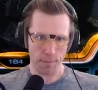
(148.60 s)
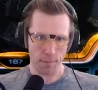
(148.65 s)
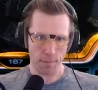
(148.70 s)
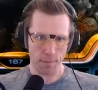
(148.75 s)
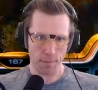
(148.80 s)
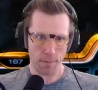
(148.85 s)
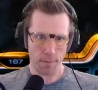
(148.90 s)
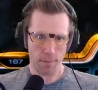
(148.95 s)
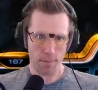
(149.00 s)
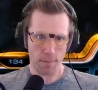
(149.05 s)

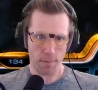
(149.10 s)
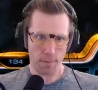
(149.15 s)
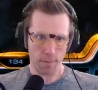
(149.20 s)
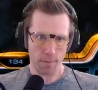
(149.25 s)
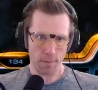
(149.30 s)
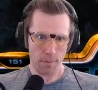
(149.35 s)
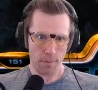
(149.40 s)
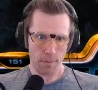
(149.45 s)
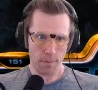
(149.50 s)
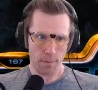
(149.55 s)

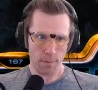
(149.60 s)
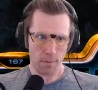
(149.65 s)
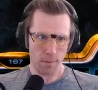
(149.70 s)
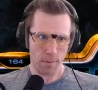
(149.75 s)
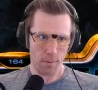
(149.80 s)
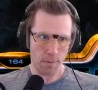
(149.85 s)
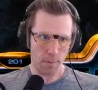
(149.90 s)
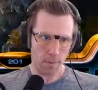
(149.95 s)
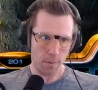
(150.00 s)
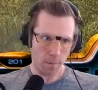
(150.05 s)

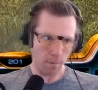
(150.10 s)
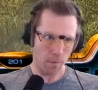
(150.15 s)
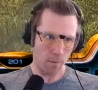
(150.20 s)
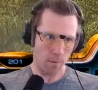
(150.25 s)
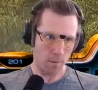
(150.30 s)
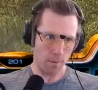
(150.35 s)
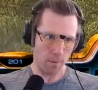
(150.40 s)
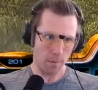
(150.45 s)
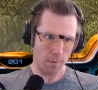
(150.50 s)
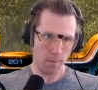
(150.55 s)

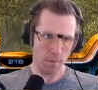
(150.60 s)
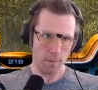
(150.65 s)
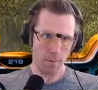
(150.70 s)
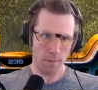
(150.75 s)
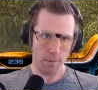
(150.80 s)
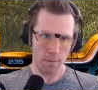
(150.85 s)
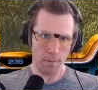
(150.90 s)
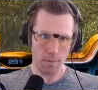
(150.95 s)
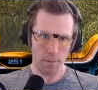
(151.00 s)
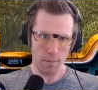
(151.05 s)

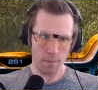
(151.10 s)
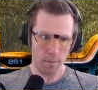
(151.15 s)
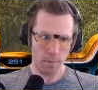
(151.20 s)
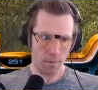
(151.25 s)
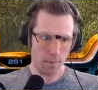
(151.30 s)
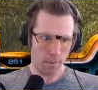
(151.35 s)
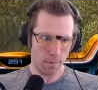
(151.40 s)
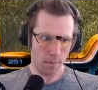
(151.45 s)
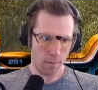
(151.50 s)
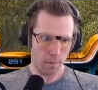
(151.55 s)

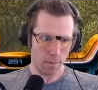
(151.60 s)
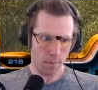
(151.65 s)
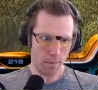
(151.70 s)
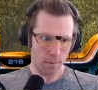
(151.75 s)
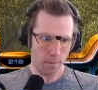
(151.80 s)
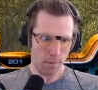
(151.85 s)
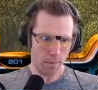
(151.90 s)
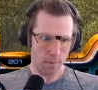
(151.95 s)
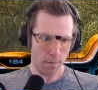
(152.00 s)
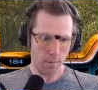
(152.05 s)

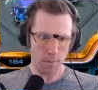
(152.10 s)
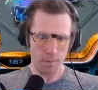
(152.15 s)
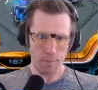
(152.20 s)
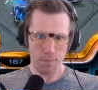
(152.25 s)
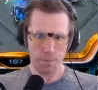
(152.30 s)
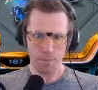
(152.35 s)
[no speech]